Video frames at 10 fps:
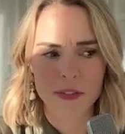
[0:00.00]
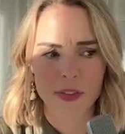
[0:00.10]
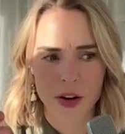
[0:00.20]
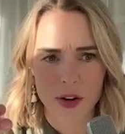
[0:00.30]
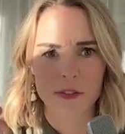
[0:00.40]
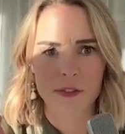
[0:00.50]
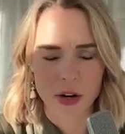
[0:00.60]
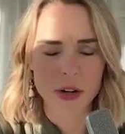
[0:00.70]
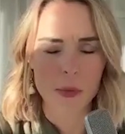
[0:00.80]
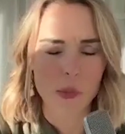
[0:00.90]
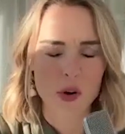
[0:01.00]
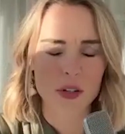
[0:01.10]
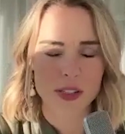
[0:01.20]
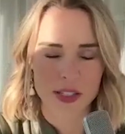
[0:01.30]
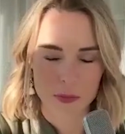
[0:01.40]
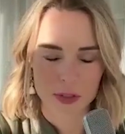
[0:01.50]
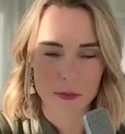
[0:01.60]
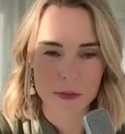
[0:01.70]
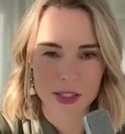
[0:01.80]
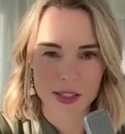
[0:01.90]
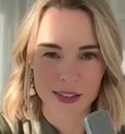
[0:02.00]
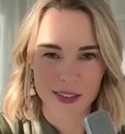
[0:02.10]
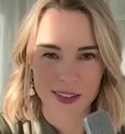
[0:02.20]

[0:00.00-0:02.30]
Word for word: very, very important symptoms.